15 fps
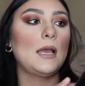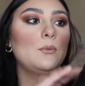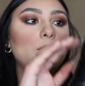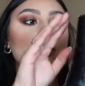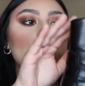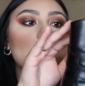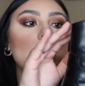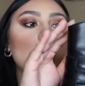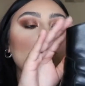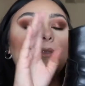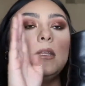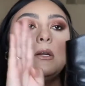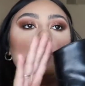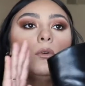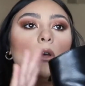I would say
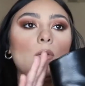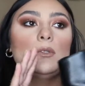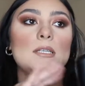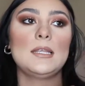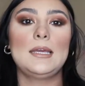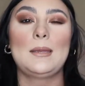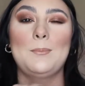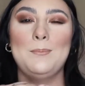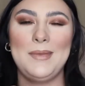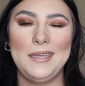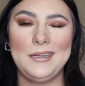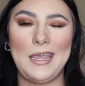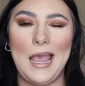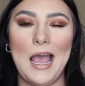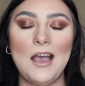they don't go to like
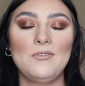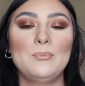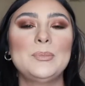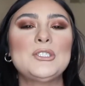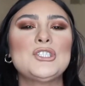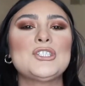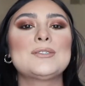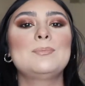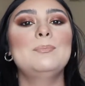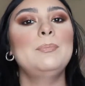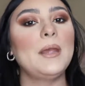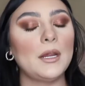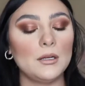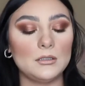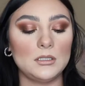mid-calf, but just
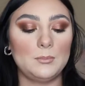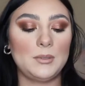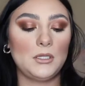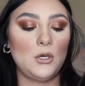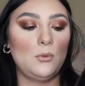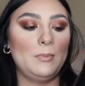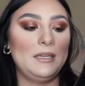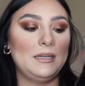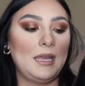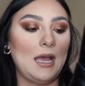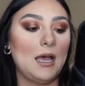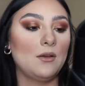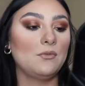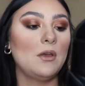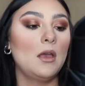barely below
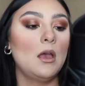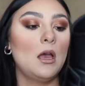mid-calf.